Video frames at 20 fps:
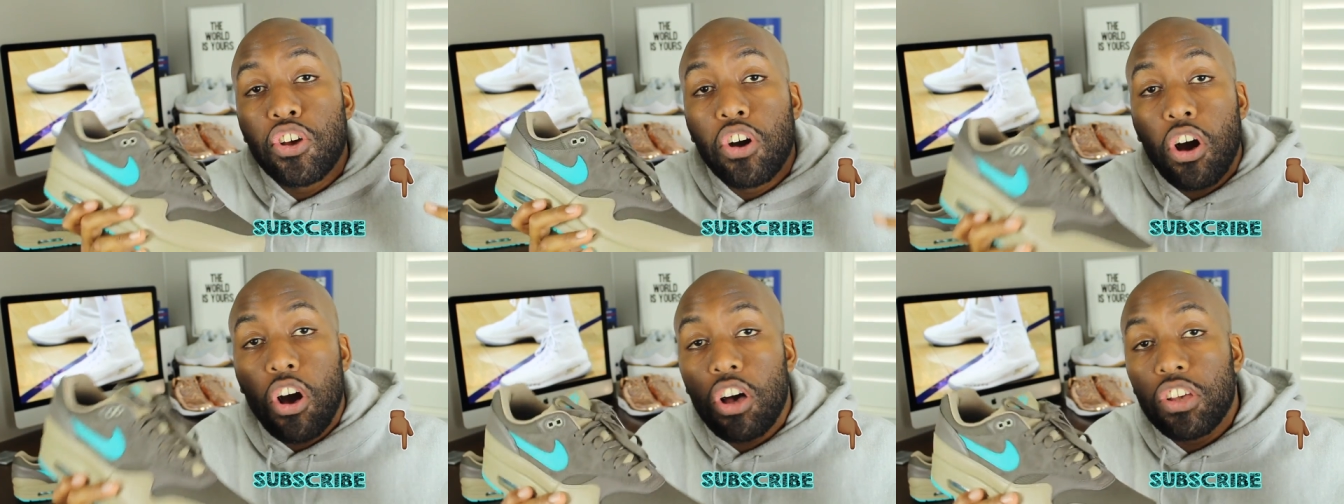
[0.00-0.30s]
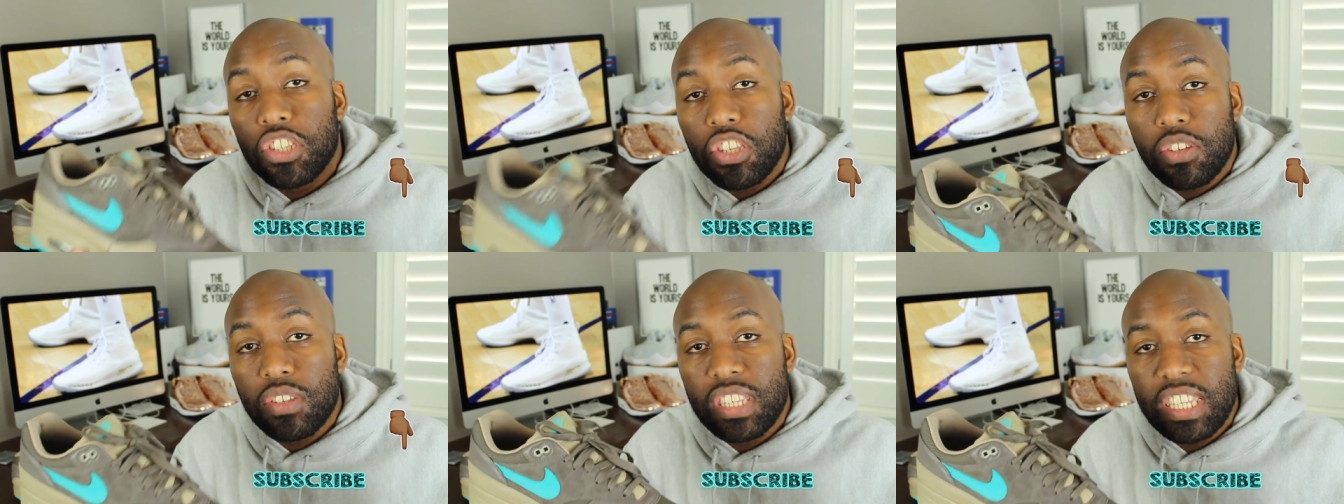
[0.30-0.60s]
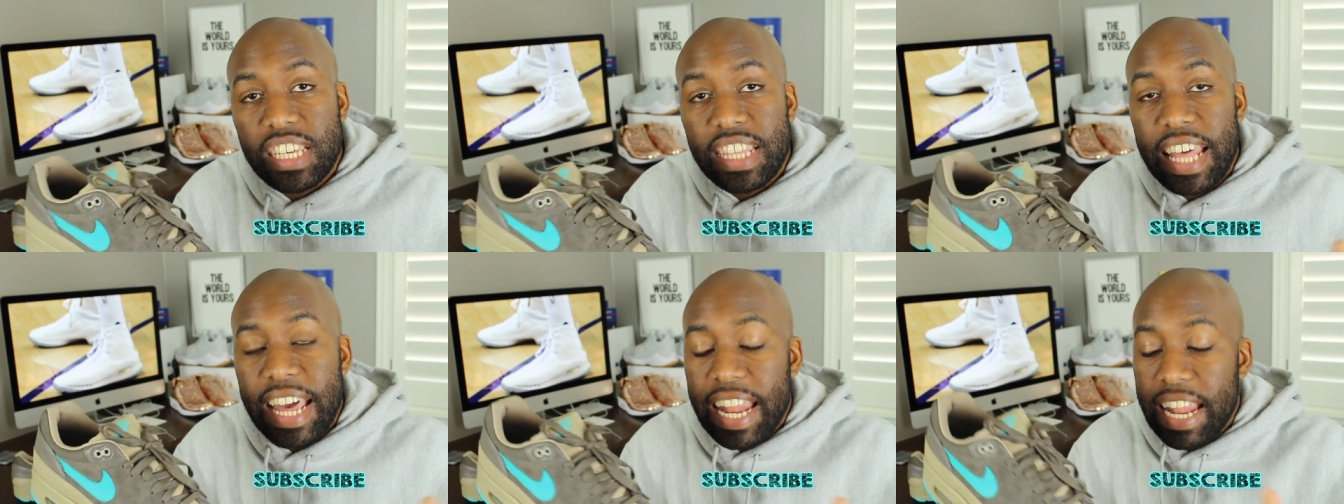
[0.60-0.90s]
you'll also
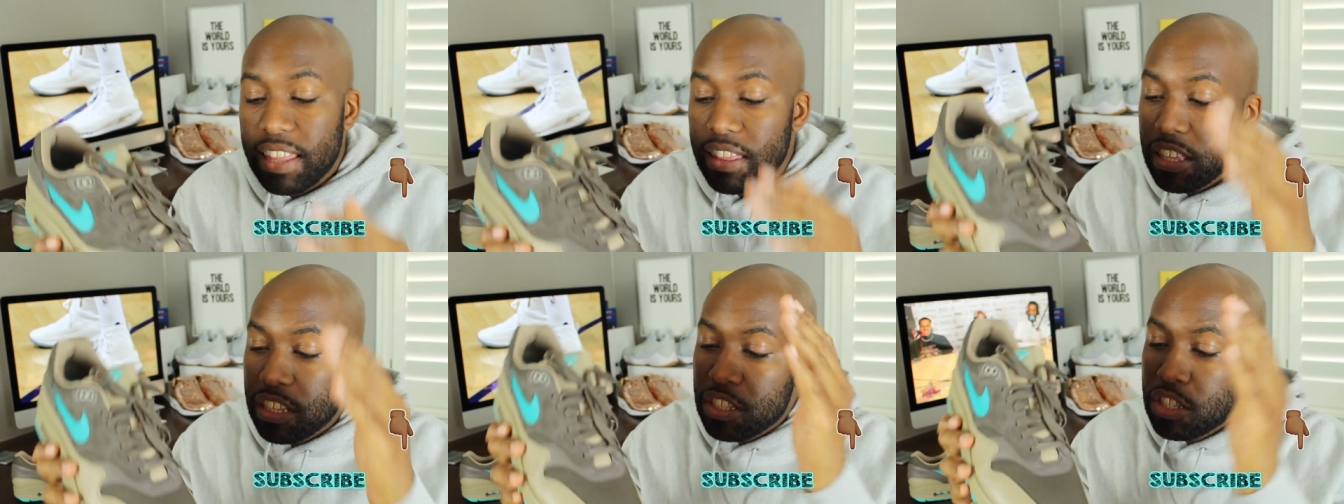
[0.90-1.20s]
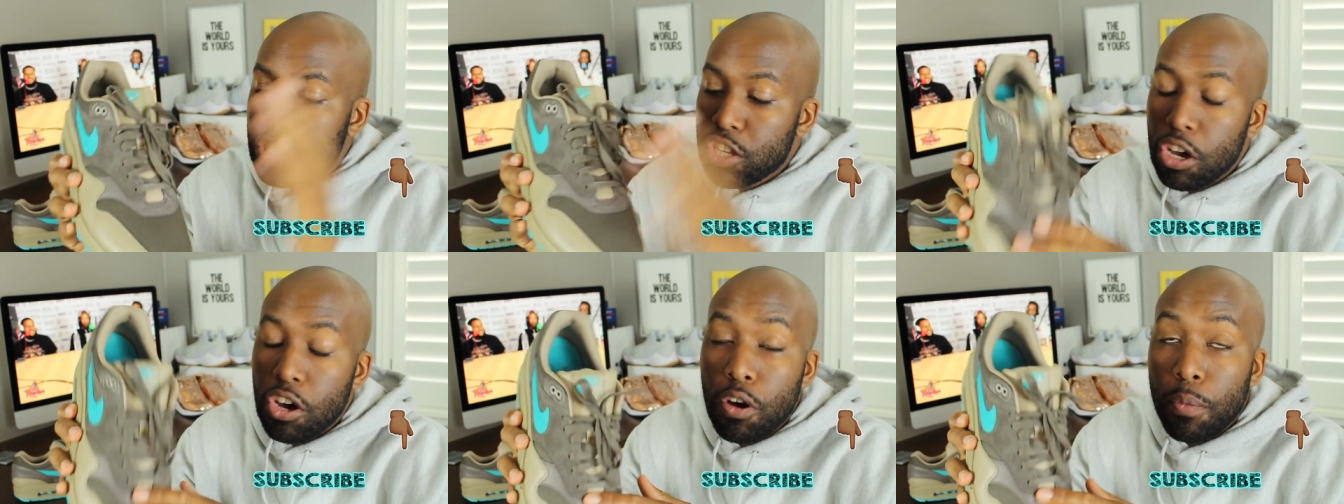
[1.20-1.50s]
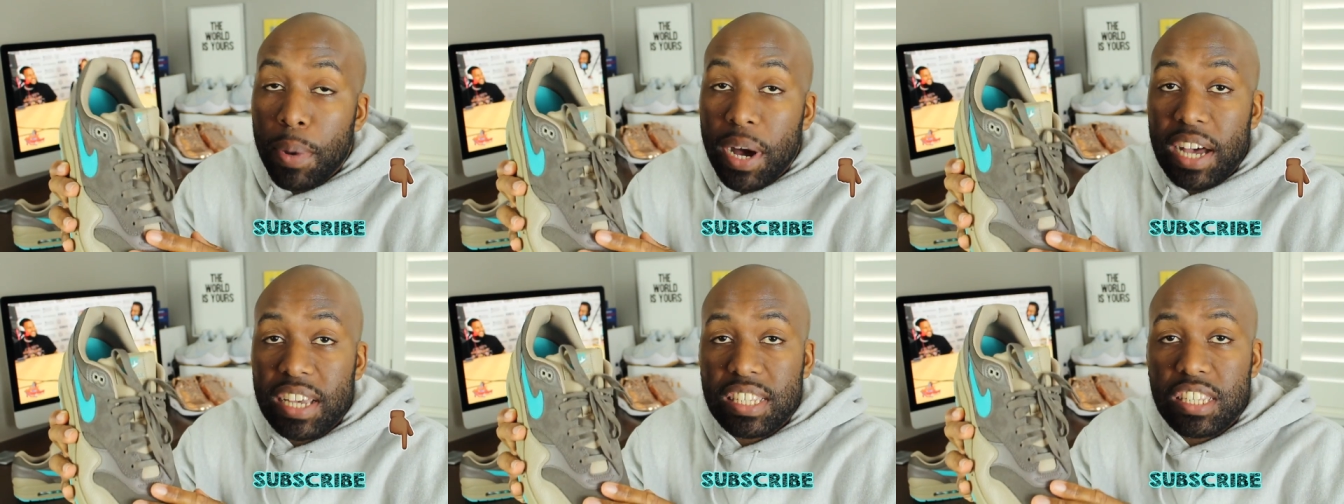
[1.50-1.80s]
see that at the toe
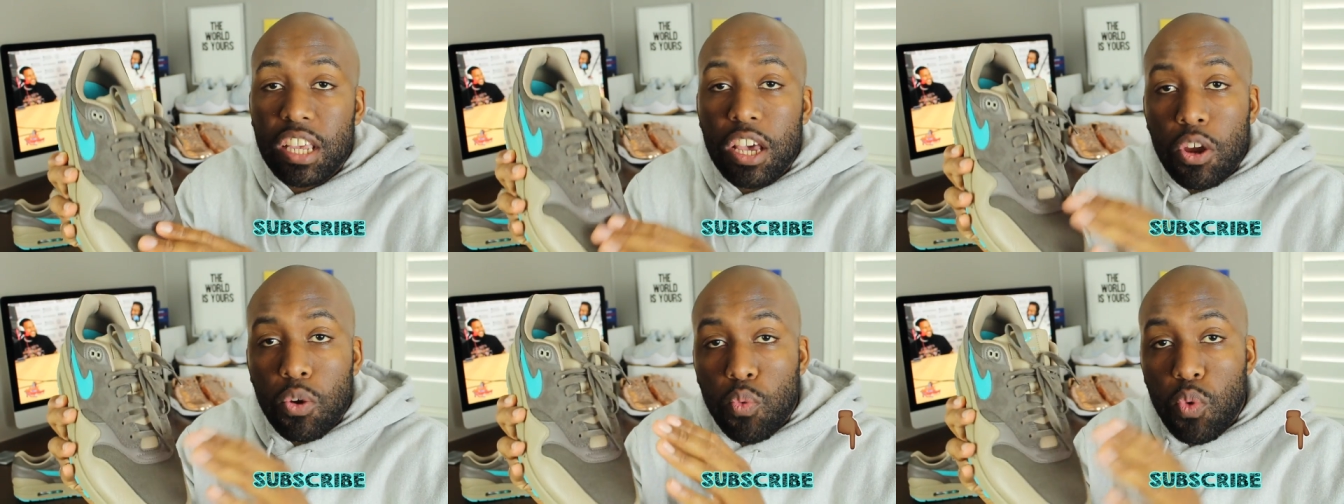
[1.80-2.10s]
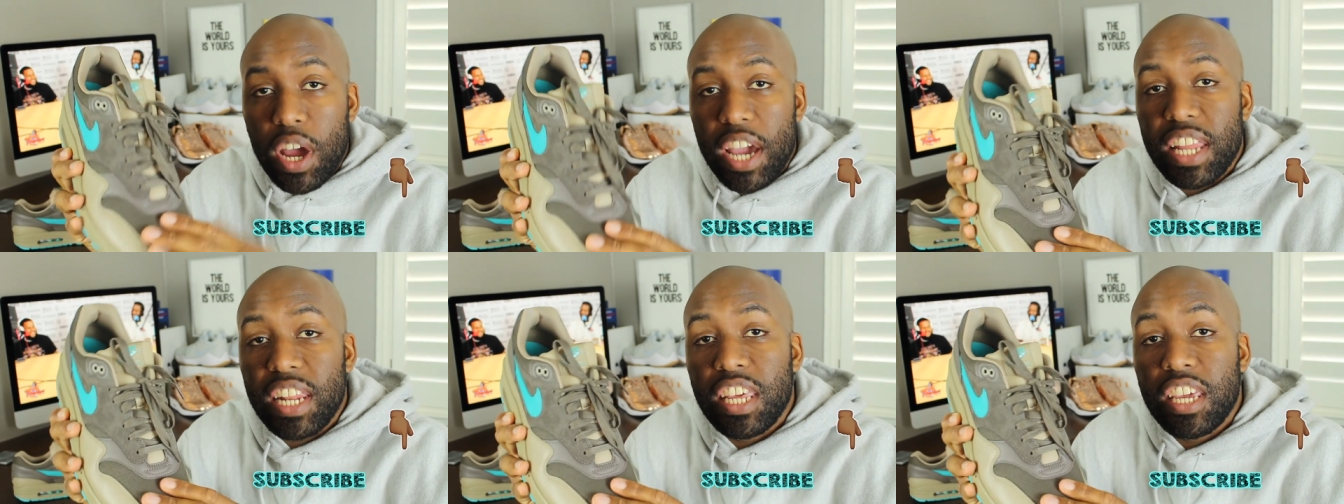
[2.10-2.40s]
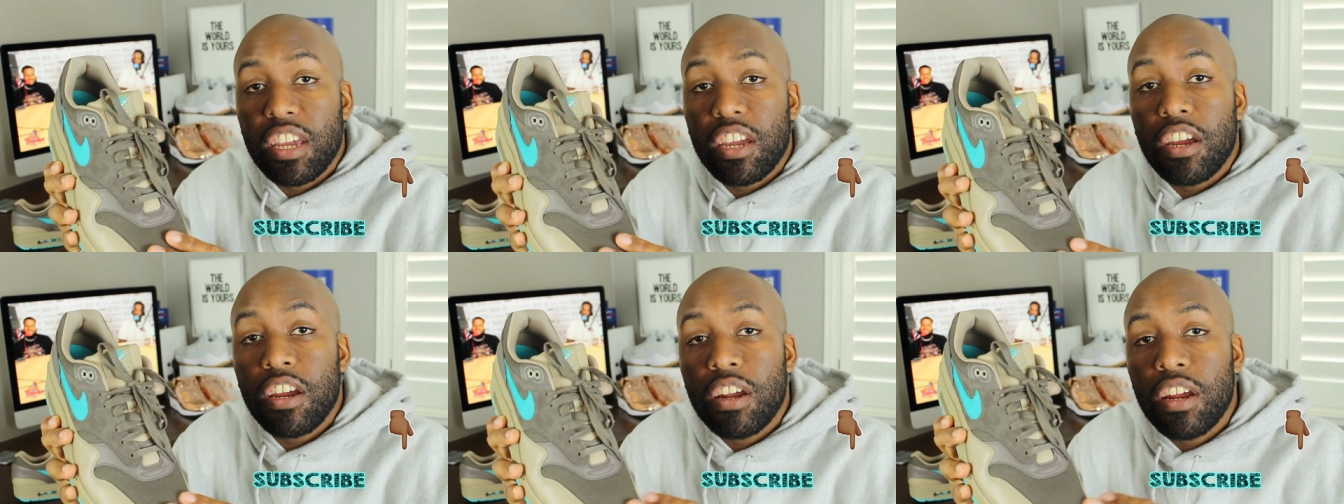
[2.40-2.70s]
box right
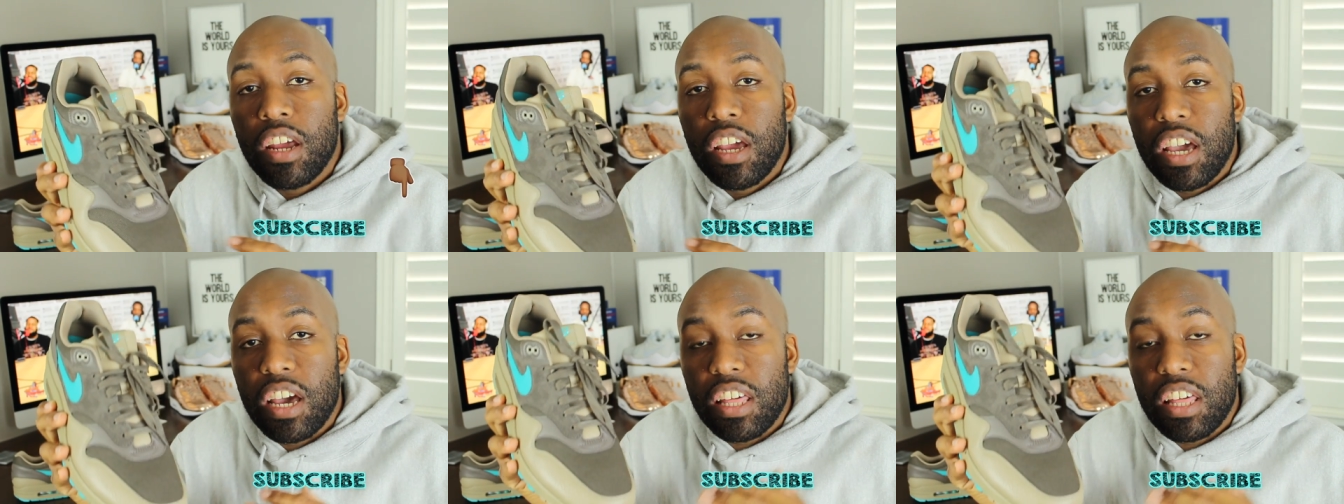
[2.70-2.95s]
here,